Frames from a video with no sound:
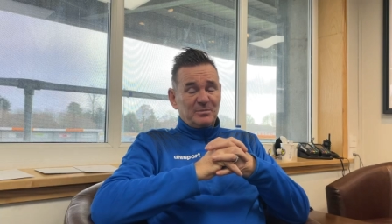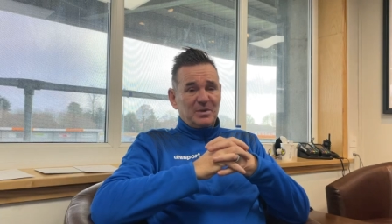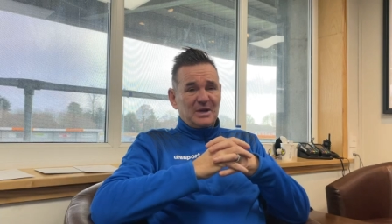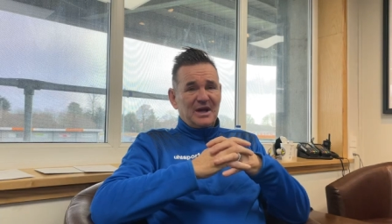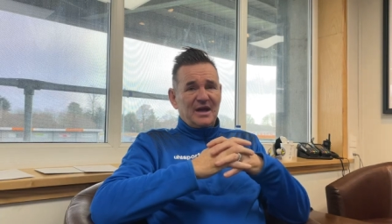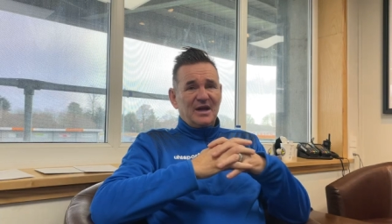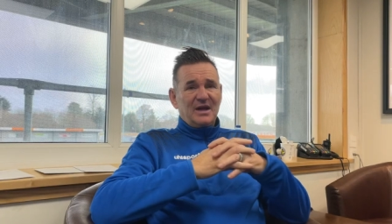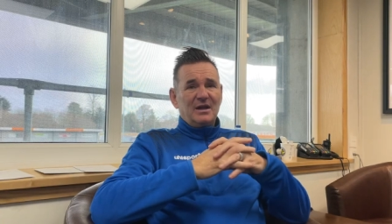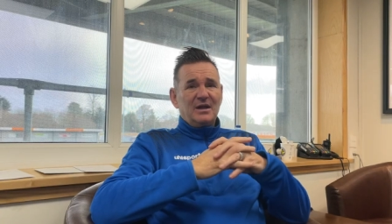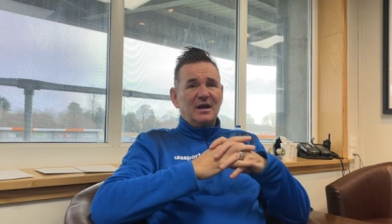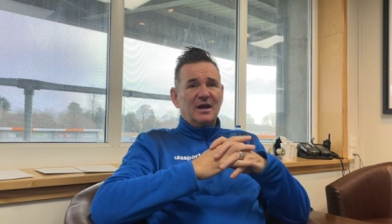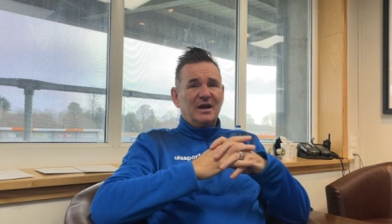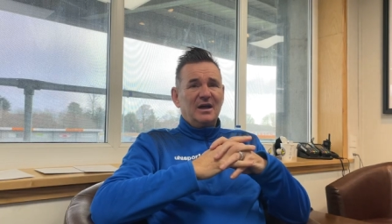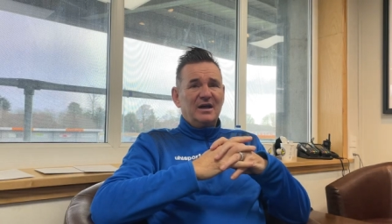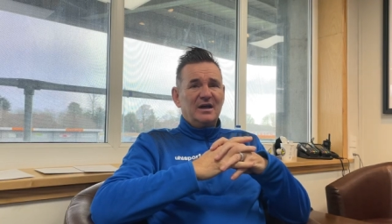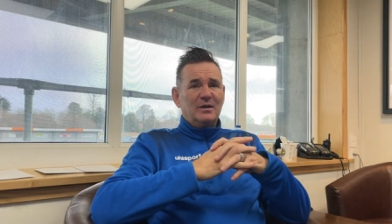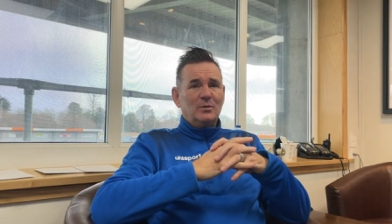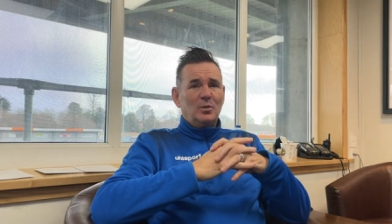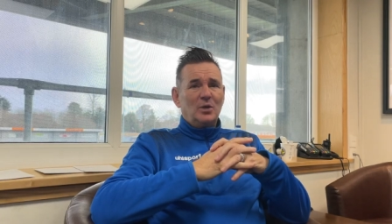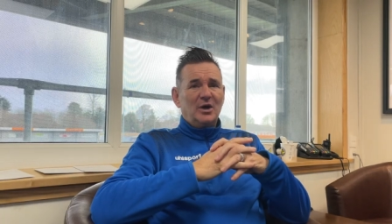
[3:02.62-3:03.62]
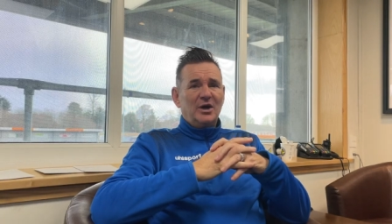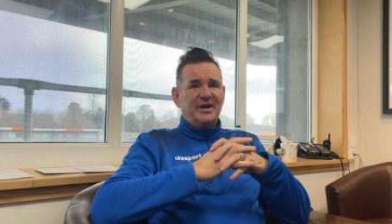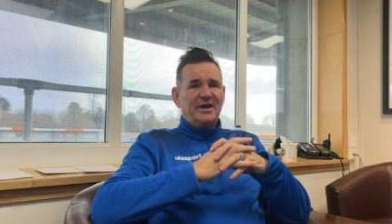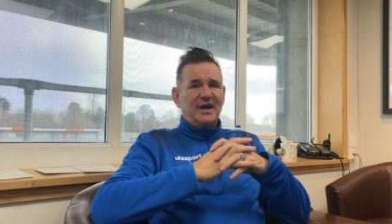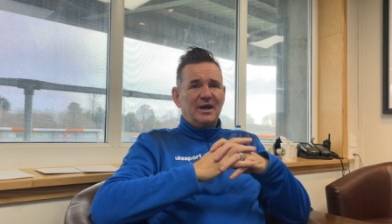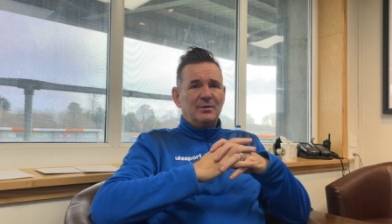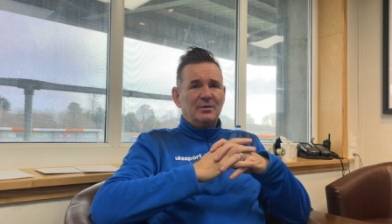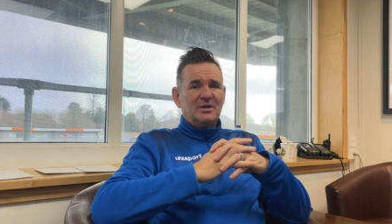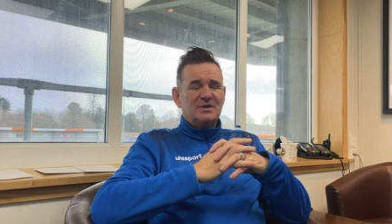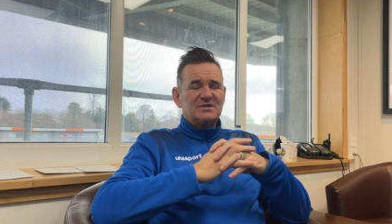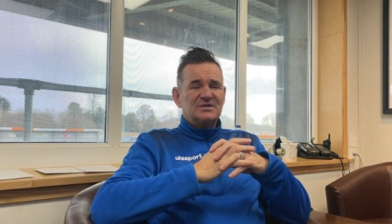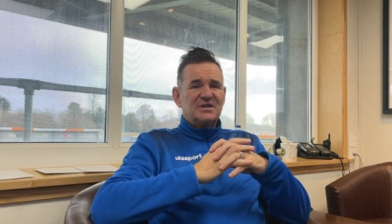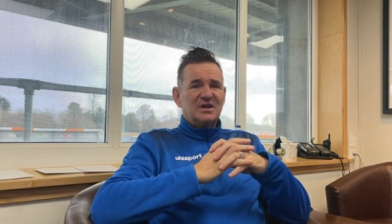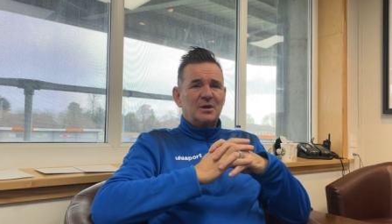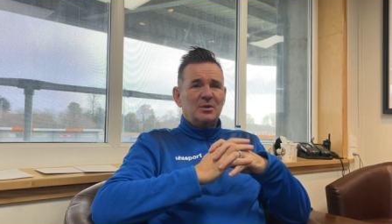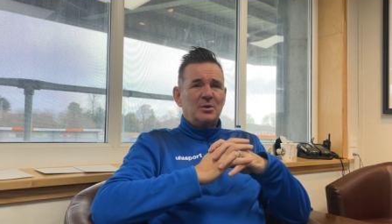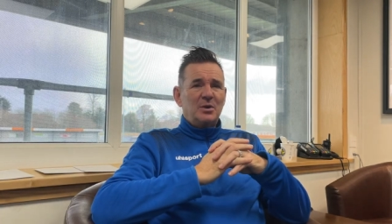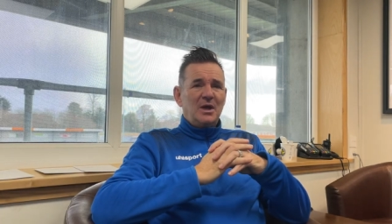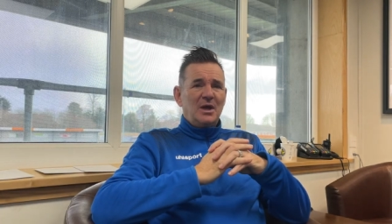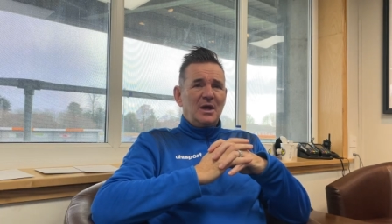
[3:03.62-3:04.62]
player in the wide areas.
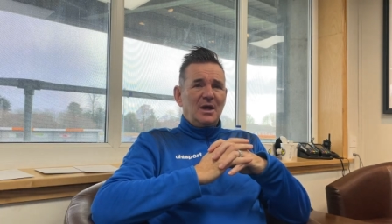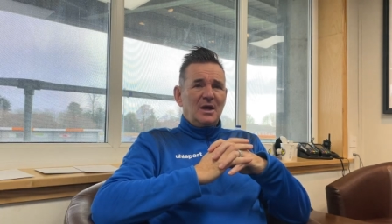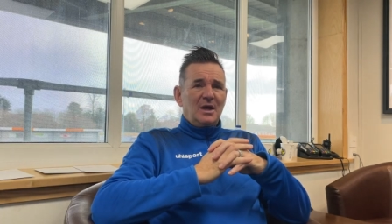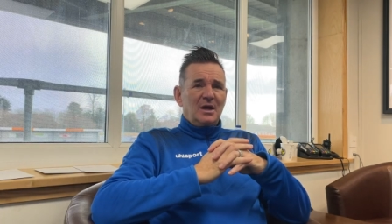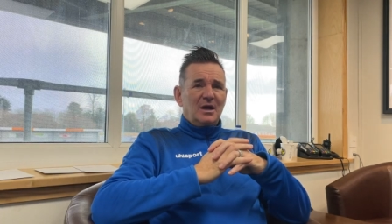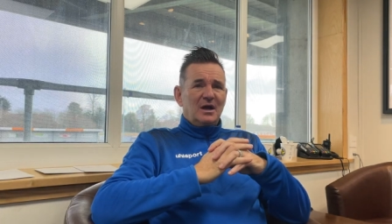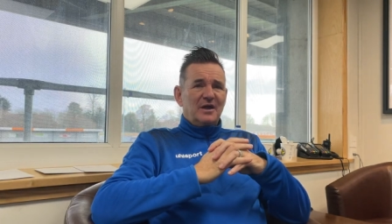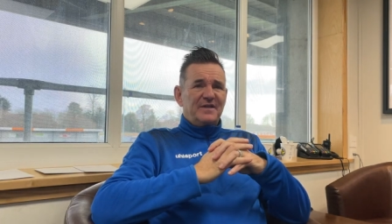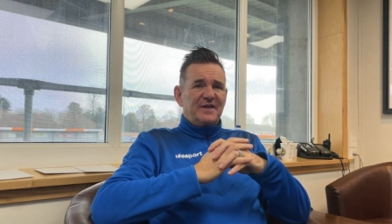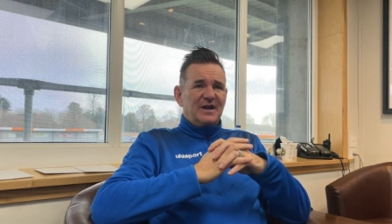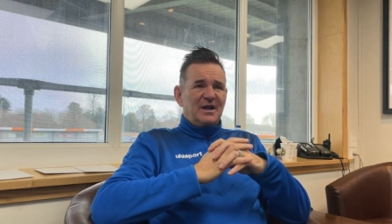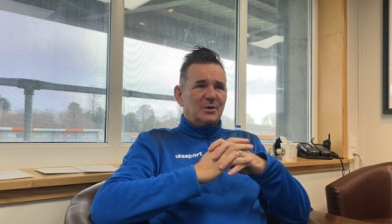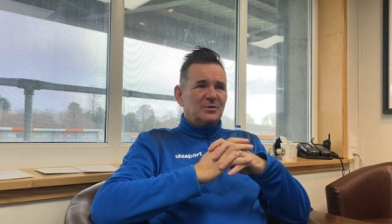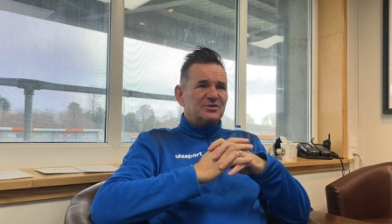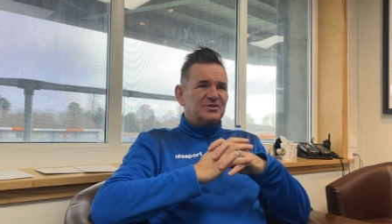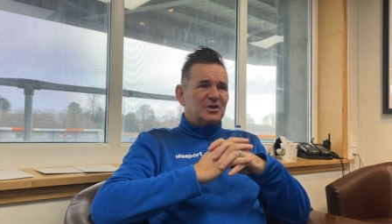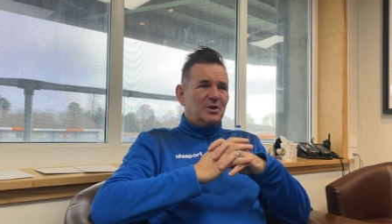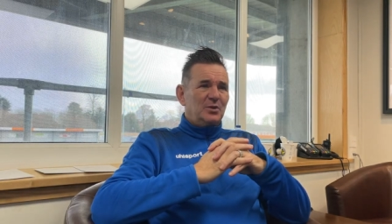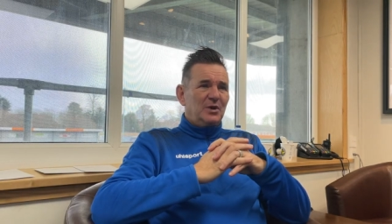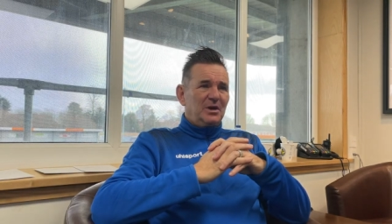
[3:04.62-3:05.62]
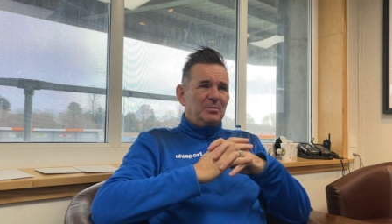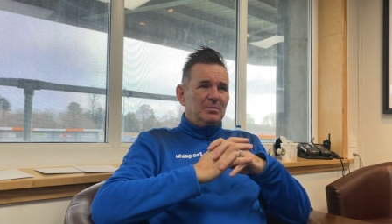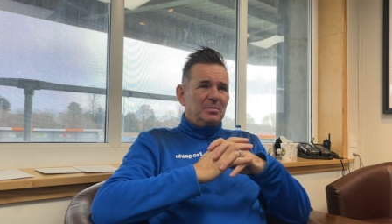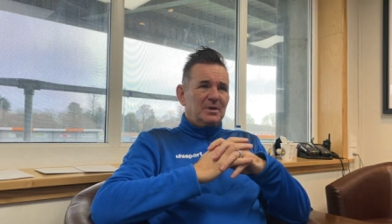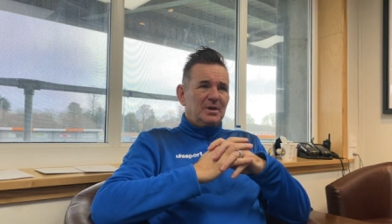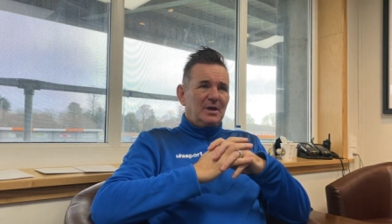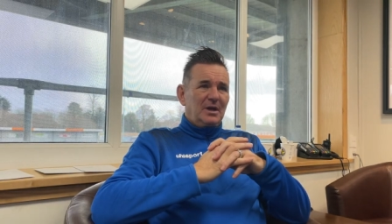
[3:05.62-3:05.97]
So I think that will suit him.